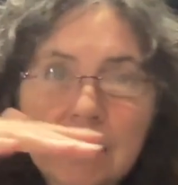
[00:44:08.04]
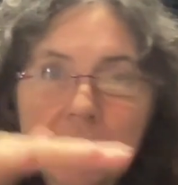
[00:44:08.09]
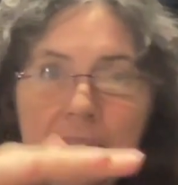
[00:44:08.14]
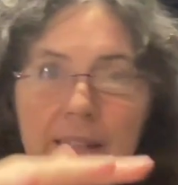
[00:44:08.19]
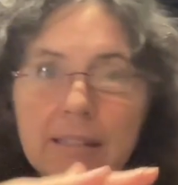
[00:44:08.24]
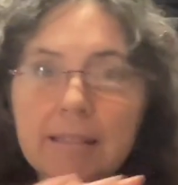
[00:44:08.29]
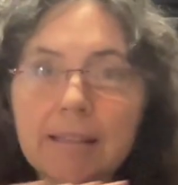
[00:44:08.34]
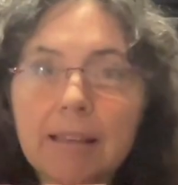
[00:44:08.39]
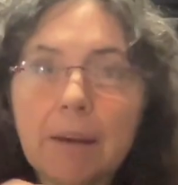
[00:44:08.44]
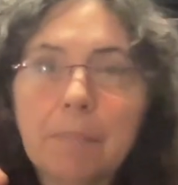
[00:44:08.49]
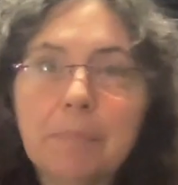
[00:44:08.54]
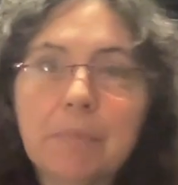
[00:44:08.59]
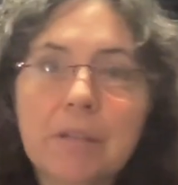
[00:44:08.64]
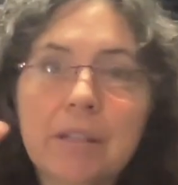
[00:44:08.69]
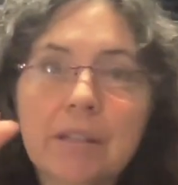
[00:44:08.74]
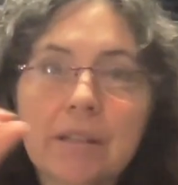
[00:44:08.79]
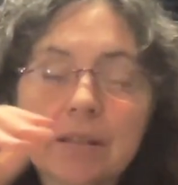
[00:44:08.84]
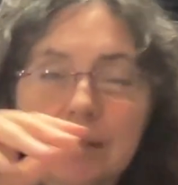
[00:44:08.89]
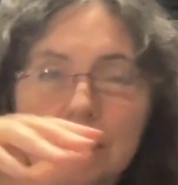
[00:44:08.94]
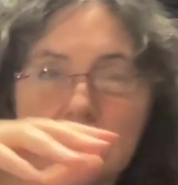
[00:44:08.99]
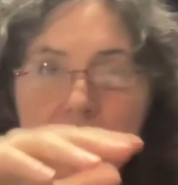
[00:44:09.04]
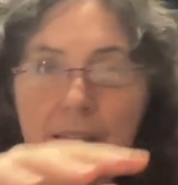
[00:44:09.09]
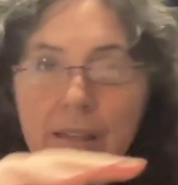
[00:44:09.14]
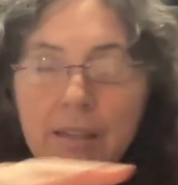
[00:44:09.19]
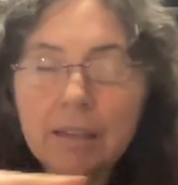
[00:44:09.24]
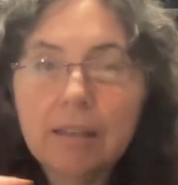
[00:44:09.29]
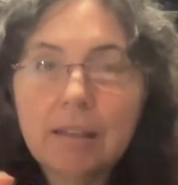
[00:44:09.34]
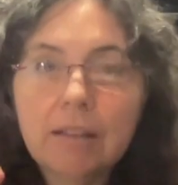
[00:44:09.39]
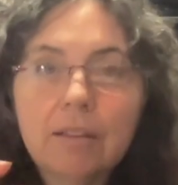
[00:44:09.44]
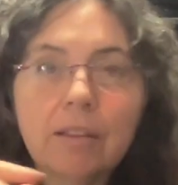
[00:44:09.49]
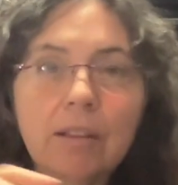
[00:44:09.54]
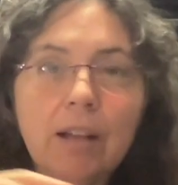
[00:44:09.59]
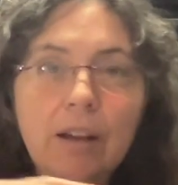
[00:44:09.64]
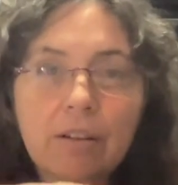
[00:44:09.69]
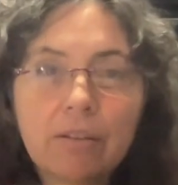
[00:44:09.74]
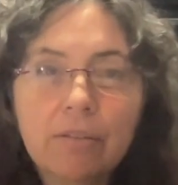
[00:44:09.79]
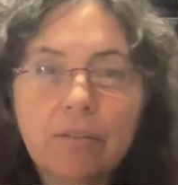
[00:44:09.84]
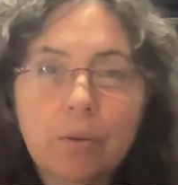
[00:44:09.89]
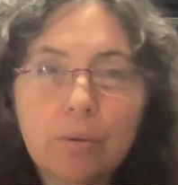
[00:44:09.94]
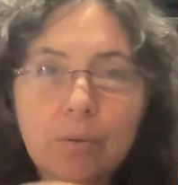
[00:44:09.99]
acceptance,
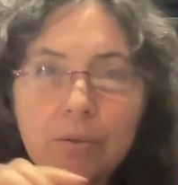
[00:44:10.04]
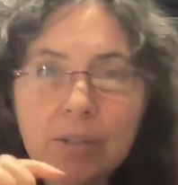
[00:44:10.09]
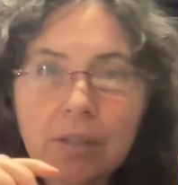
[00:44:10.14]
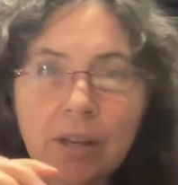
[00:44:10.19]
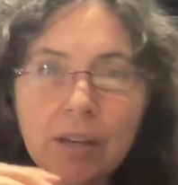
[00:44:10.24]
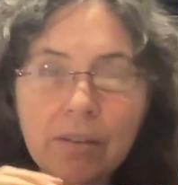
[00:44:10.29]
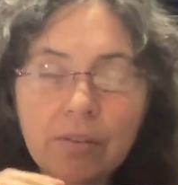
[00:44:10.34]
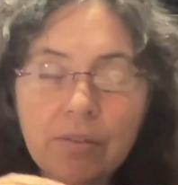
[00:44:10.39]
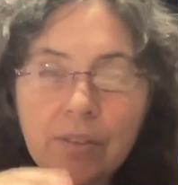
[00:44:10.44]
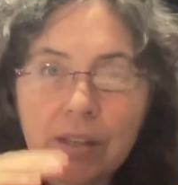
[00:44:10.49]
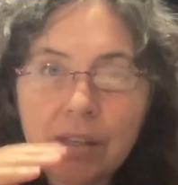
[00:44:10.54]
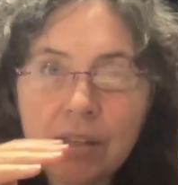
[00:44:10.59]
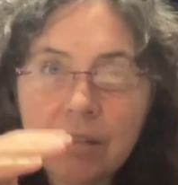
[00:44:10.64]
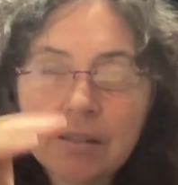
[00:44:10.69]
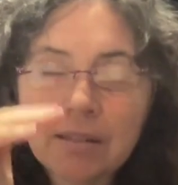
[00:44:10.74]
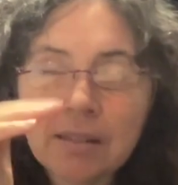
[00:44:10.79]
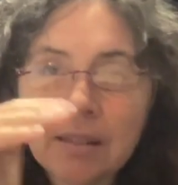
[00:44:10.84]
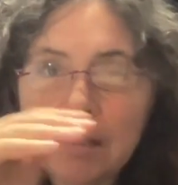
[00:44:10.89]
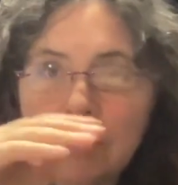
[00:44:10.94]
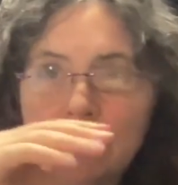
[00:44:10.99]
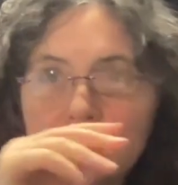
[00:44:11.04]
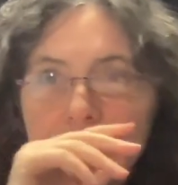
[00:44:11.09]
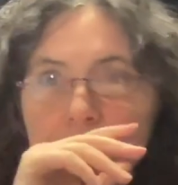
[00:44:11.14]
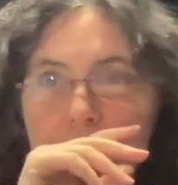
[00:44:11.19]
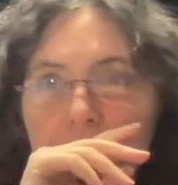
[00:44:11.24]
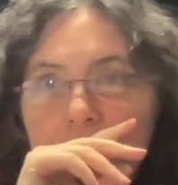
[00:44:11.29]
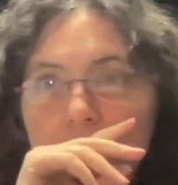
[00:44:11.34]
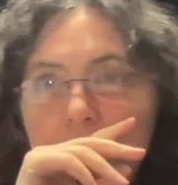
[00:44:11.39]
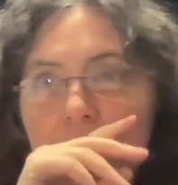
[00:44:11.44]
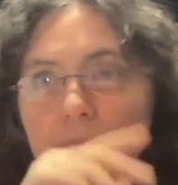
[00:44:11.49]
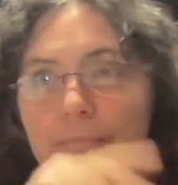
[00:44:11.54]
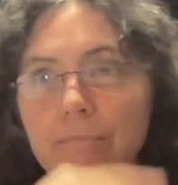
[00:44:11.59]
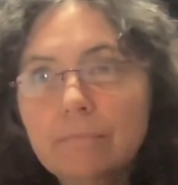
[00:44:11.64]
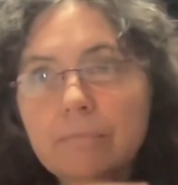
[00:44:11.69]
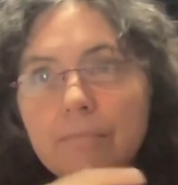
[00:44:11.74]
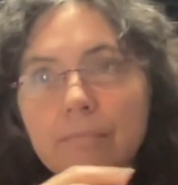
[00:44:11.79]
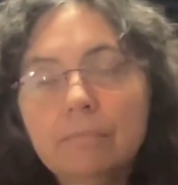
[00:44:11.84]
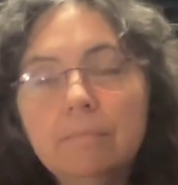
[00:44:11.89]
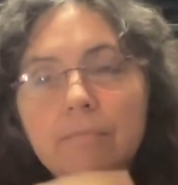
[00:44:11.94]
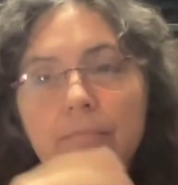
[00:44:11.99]
love, those kind of things.
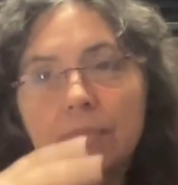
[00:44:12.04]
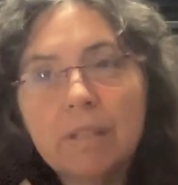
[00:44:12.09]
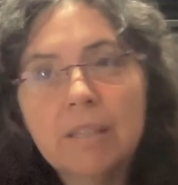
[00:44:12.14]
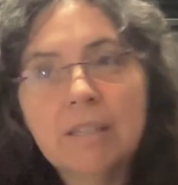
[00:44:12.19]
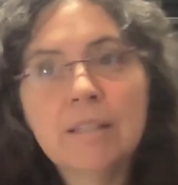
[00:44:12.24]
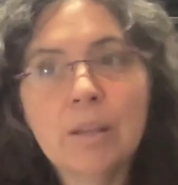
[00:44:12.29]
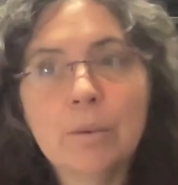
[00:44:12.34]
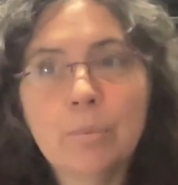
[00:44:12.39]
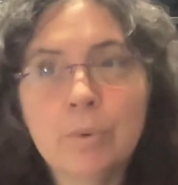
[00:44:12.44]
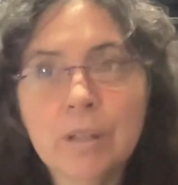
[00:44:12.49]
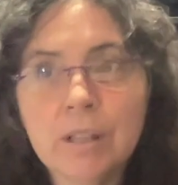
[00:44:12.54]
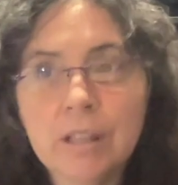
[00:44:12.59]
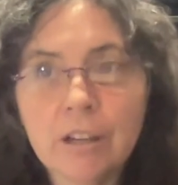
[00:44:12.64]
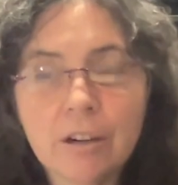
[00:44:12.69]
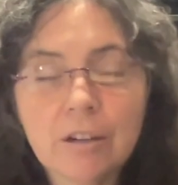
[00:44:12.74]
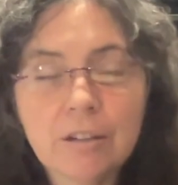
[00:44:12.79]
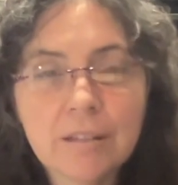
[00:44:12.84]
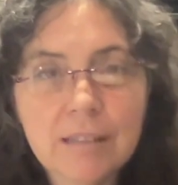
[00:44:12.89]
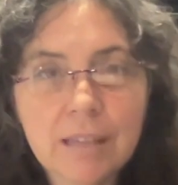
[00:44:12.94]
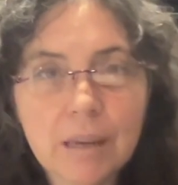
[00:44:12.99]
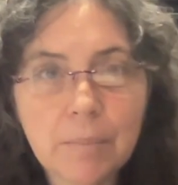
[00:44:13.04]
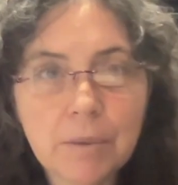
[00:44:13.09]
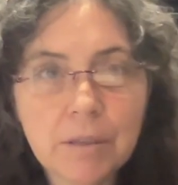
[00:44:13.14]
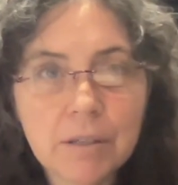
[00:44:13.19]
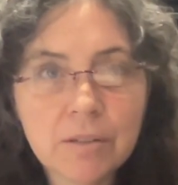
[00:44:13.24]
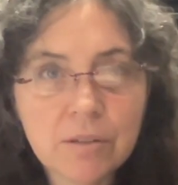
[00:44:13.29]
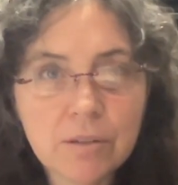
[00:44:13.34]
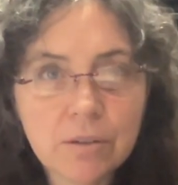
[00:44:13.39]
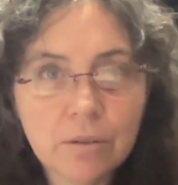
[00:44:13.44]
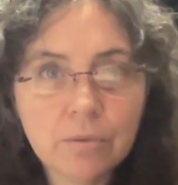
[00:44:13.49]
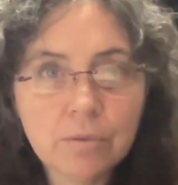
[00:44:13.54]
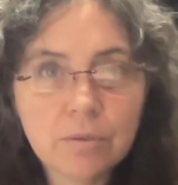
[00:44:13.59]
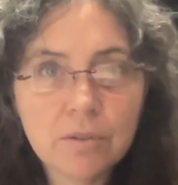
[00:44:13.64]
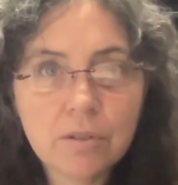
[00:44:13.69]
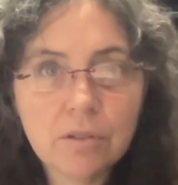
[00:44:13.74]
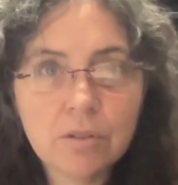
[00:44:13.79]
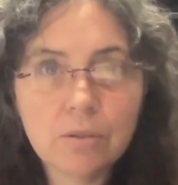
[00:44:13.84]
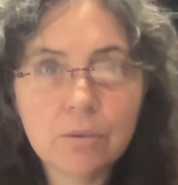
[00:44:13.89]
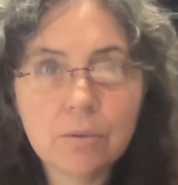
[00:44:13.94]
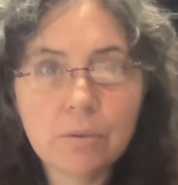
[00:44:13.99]
Because they really are stepping stones
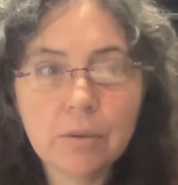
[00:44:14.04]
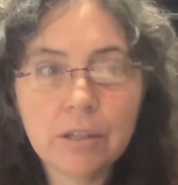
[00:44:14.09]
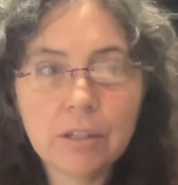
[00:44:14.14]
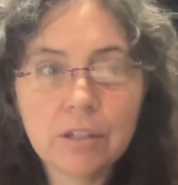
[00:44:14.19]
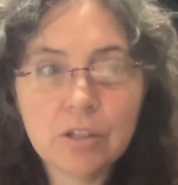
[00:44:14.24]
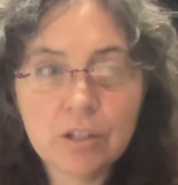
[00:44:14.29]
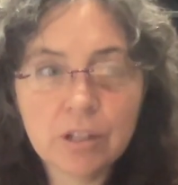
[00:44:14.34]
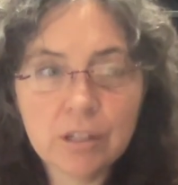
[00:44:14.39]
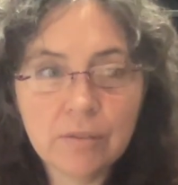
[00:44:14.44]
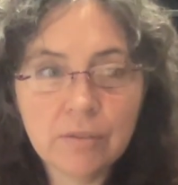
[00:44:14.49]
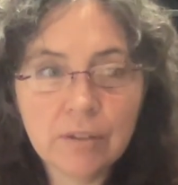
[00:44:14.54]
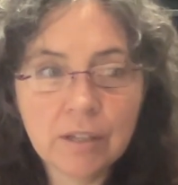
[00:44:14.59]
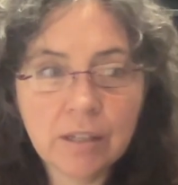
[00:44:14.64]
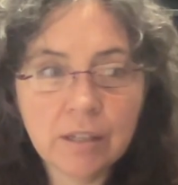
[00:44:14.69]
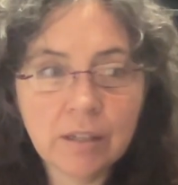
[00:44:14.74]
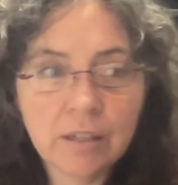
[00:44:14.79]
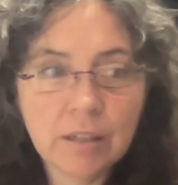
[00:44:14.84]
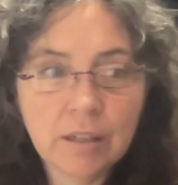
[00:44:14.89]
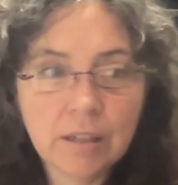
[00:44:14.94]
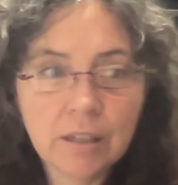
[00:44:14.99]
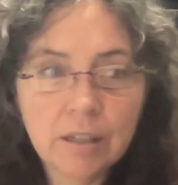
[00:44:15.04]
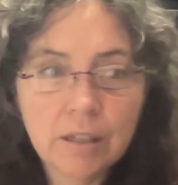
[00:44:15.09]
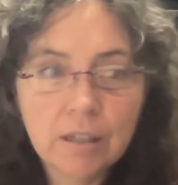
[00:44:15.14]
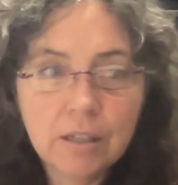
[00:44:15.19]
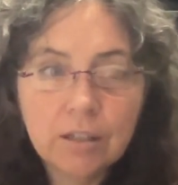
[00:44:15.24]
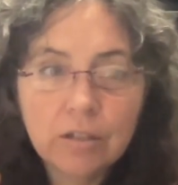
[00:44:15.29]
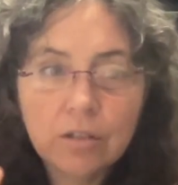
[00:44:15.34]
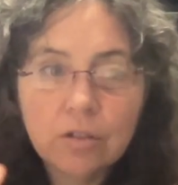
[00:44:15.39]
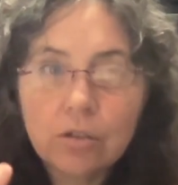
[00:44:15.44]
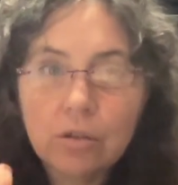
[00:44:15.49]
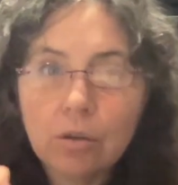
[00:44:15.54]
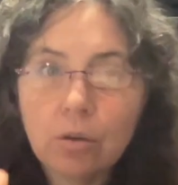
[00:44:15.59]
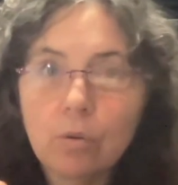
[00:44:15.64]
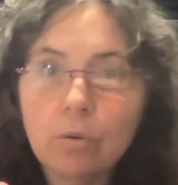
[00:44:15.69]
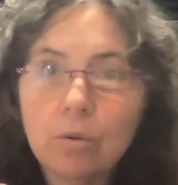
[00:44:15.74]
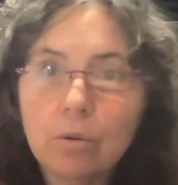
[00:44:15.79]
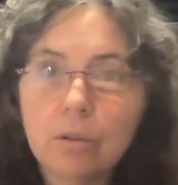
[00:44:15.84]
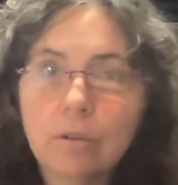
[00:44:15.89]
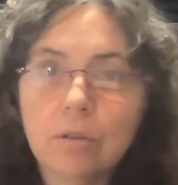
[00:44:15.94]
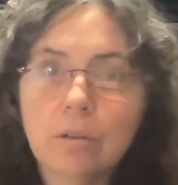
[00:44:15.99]
to achieving
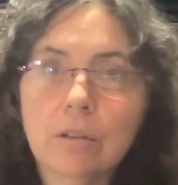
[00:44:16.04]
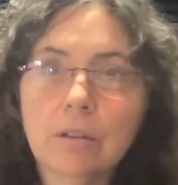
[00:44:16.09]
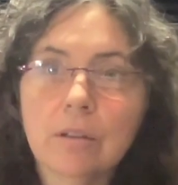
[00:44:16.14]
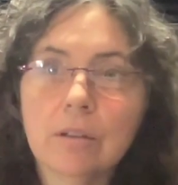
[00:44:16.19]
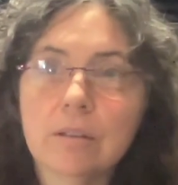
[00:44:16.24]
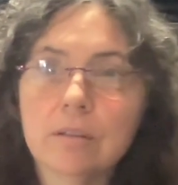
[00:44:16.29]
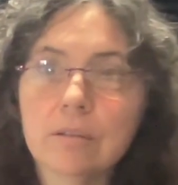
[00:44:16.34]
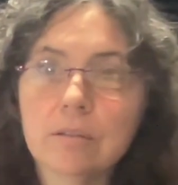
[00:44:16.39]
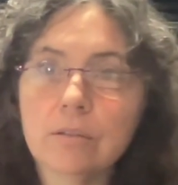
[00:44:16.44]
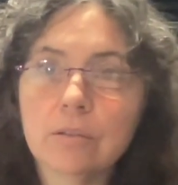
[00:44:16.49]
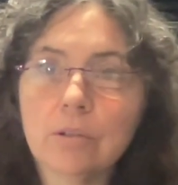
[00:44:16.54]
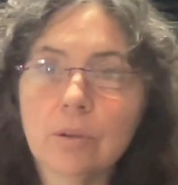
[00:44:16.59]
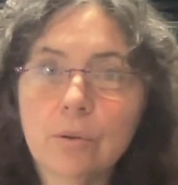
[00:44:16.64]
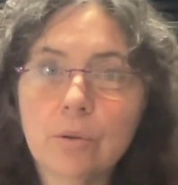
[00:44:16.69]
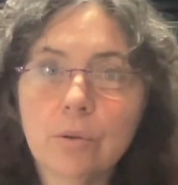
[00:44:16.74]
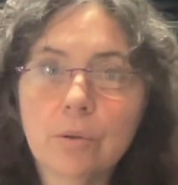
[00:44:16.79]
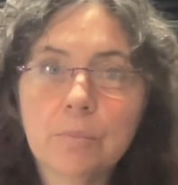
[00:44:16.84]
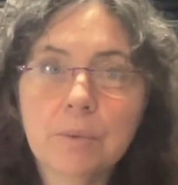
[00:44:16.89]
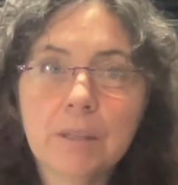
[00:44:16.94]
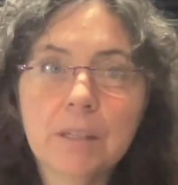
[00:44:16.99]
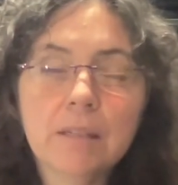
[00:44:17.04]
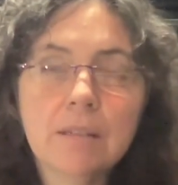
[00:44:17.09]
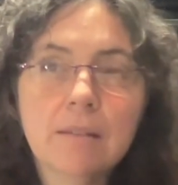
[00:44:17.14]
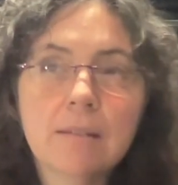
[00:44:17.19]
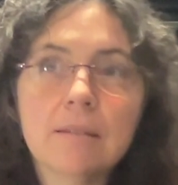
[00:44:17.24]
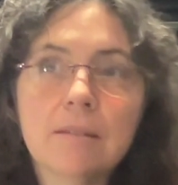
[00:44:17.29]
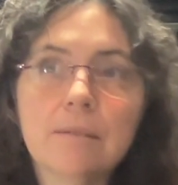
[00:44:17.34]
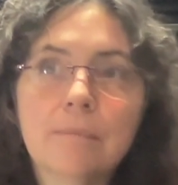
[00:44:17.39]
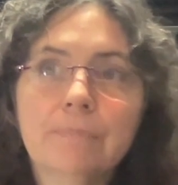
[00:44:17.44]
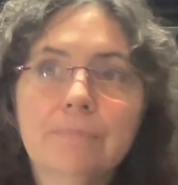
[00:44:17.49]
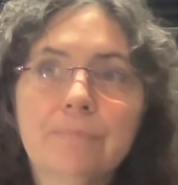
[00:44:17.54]
total peace.